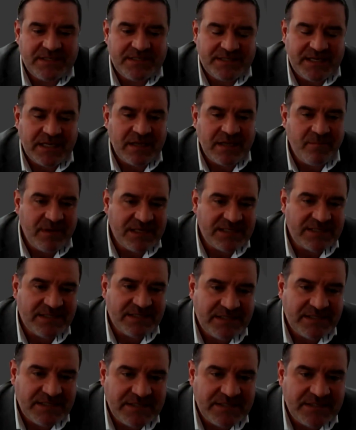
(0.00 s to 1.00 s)
in selling
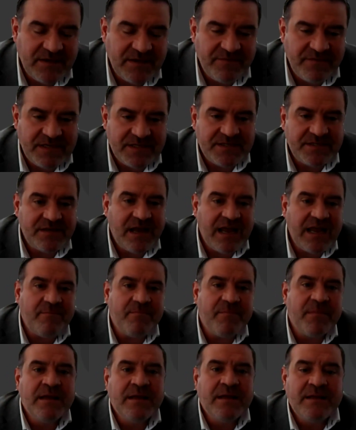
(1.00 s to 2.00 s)
businesses of this
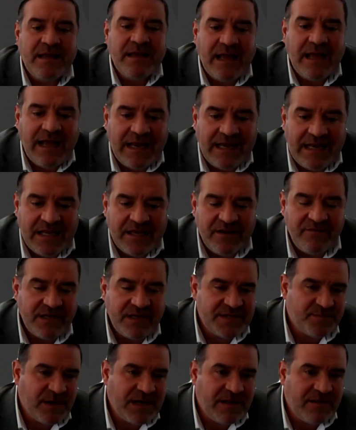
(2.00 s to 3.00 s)
type. And he
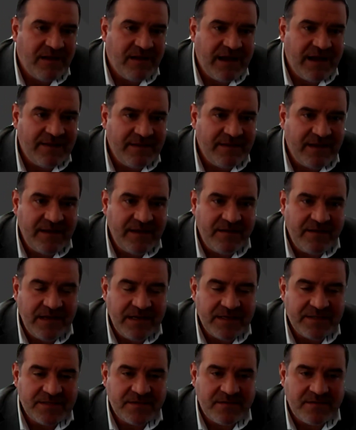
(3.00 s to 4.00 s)
convinced my client that
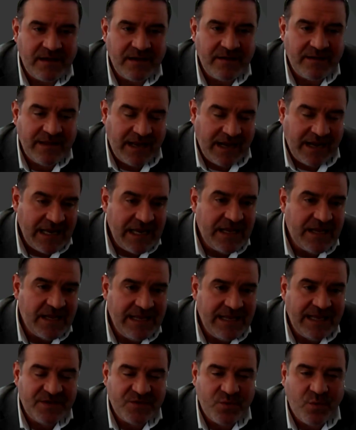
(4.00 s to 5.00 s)
that he could
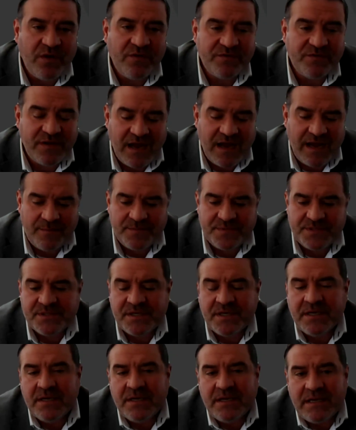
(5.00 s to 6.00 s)
get 12
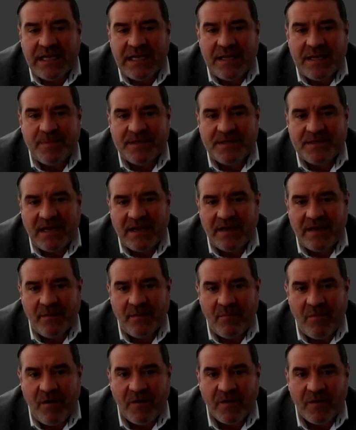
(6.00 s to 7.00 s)
times EBITDA in the
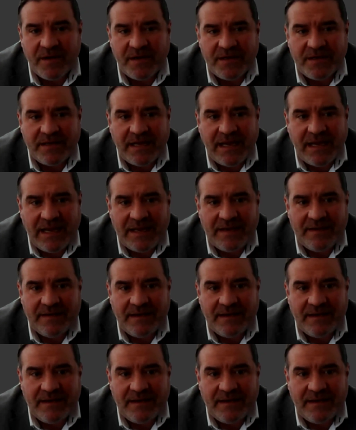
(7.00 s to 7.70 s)
market. And